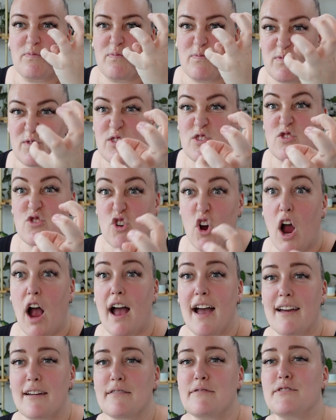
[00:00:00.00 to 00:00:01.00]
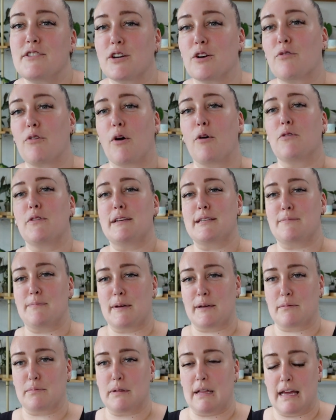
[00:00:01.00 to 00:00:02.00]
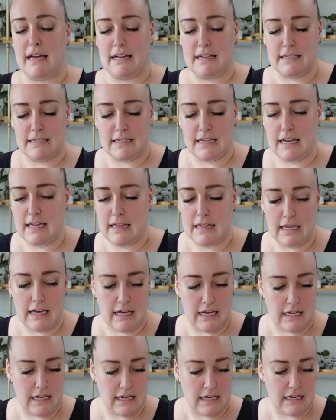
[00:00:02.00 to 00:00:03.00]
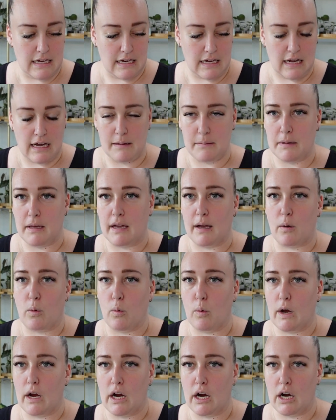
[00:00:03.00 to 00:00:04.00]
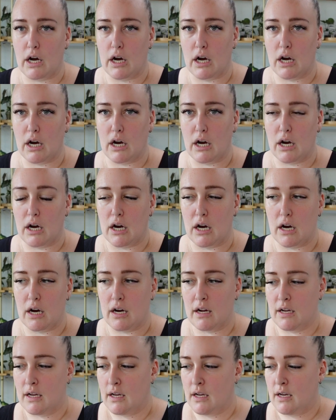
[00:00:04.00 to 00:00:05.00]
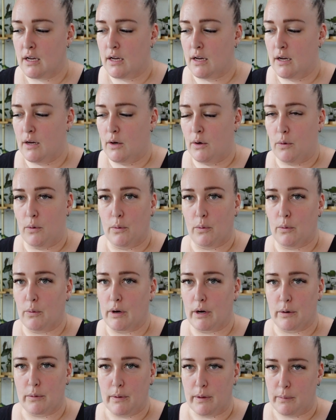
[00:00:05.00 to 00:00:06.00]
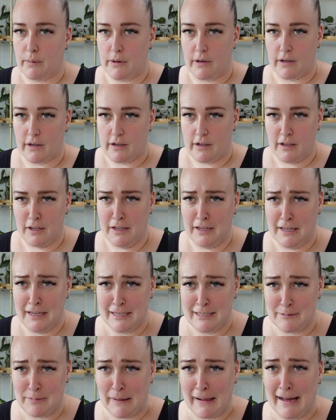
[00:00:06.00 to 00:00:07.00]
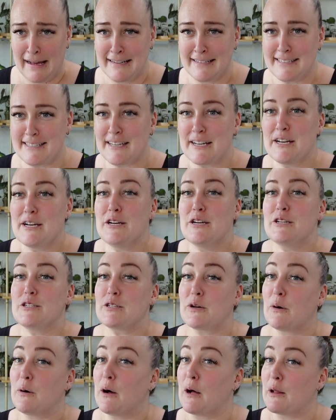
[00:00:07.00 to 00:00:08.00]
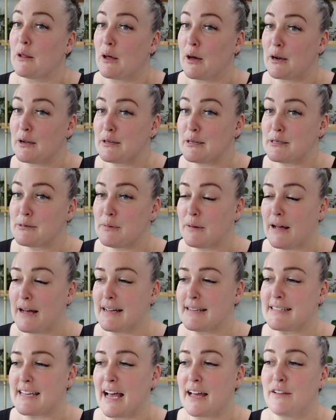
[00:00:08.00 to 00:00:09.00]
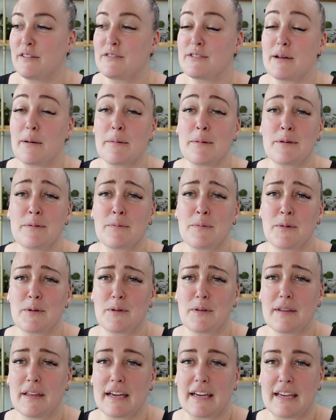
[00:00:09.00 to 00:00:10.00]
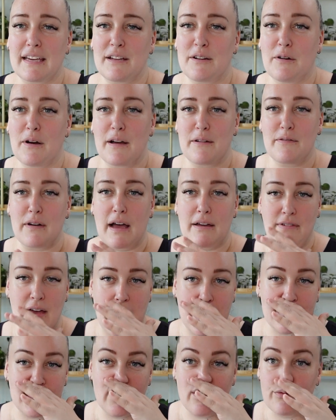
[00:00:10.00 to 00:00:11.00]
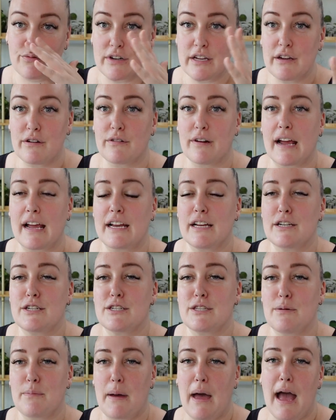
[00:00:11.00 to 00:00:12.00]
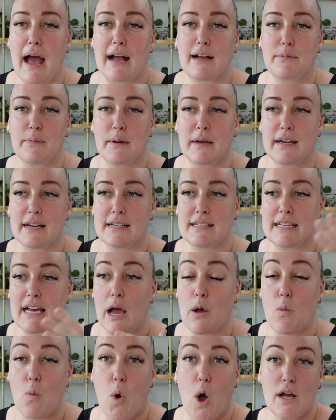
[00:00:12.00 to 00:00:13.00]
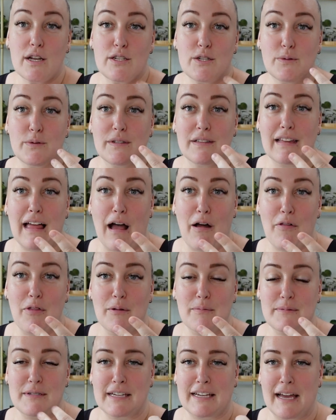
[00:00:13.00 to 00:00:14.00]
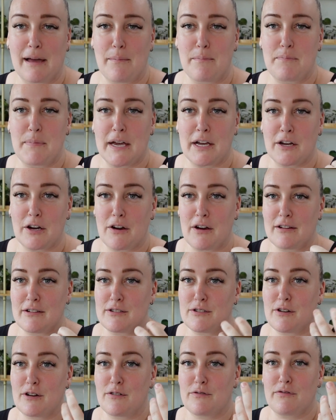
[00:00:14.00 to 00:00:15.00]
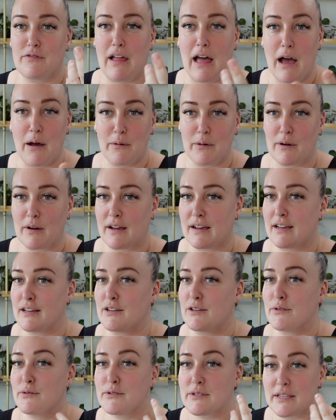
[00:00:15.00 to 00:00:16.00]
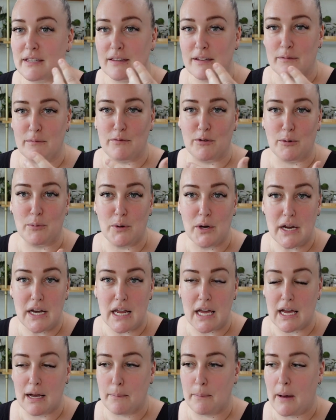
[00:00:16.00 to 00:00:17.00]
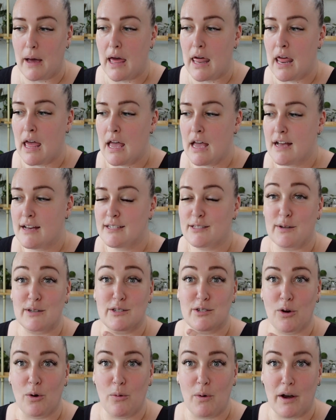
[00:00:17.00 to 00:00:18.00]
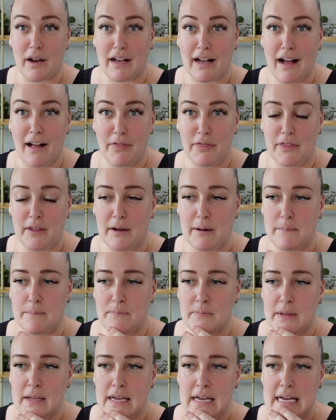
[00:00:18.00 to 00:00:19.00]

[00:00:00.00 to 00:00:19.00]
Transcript: strive to grow these big plants, and then I'm like, where are we putting all of these plants? So a lot of these plants, and some of them, like, you know, I've had to rearrange the back because I want to allow them to get bigger and start flowering and using them for breeding, but so I don't want to cut them.